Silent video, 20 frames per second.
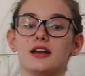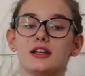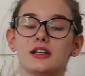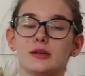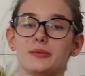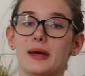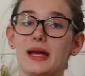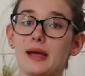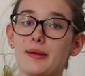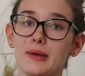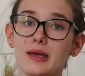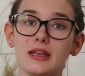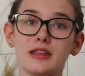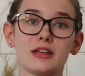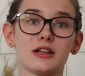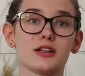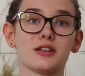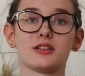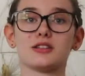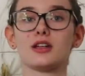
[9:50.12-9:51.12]
your baby.
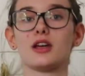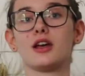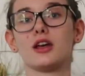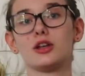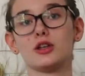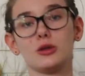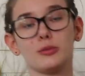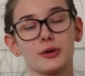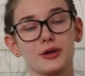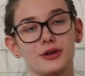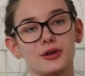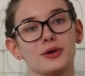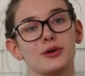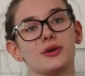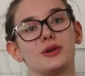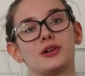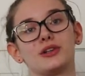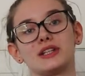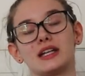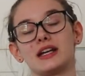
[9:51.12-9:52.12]
There's newborn
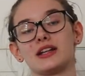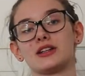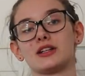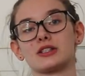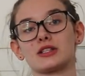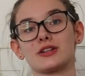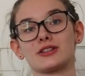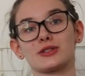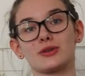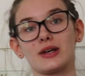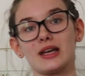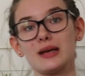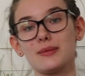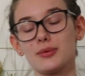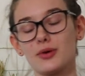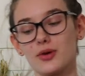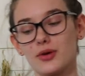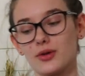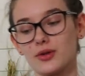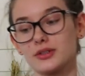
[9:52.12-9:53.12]
hold, and there's also a hip
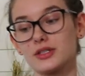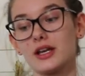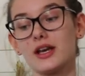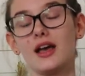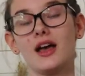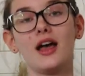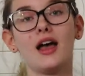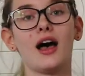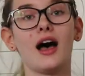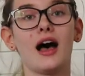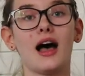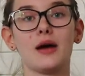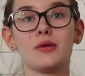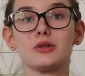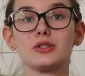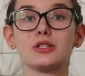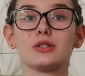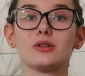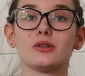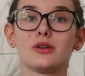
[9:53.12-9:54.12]
hold. I
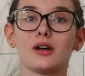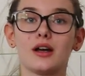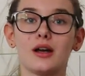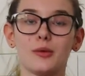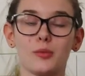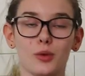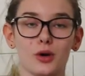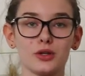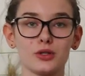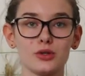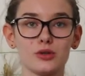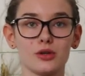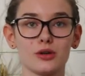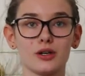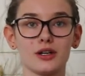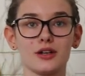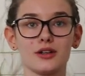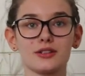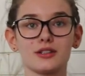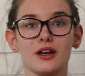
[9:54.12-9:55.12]
will do more
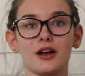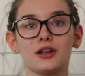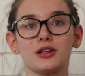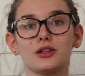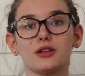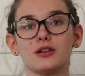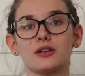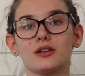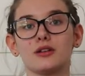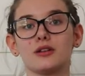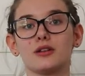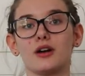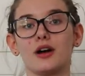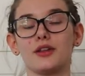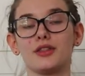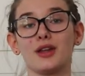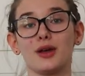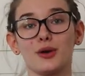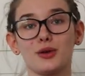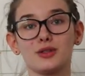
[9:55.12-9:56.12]
tutorials on,
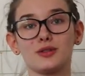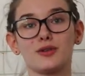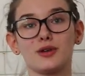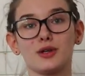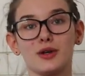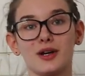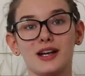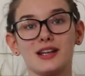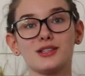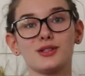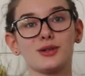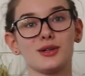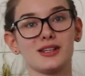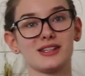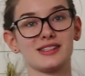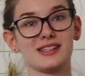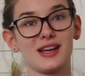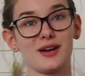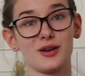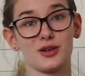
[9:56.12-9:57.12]
on those for you guys so you
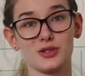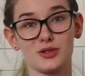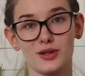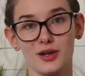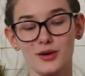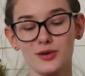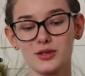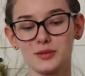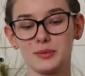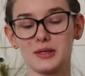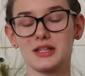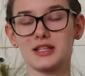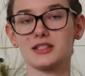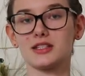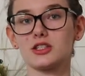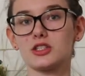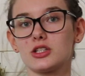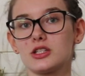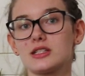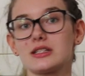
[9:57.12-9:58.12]
can see how to do those, but this
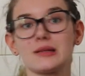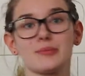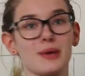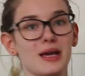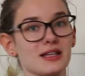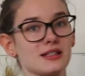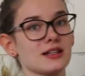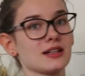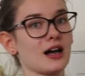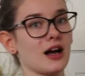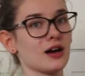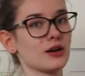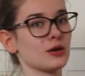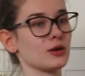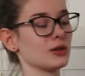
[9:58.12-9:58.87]
is just the basic hug